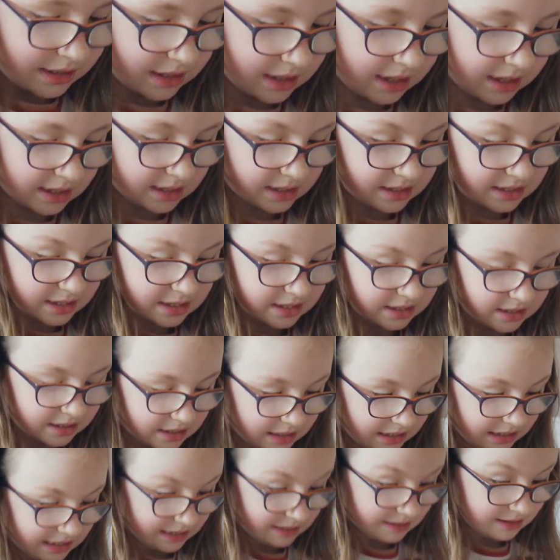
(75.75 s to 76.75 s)
Guys,
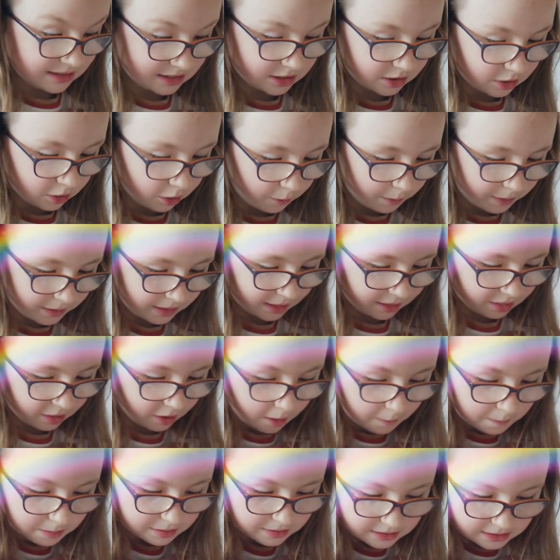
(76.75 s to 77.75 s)
I'm gonna open this
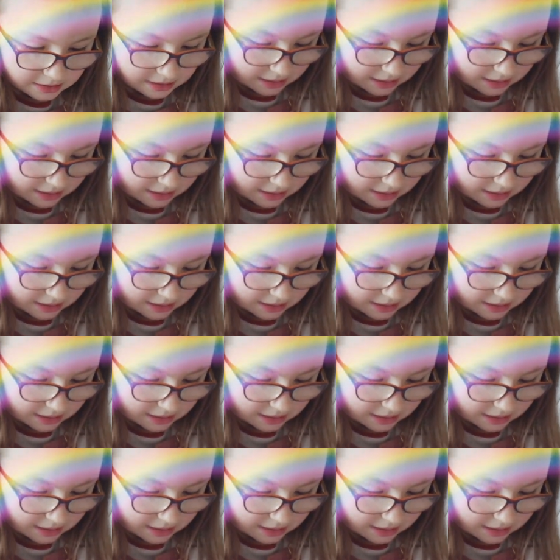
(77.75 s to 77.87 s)
up.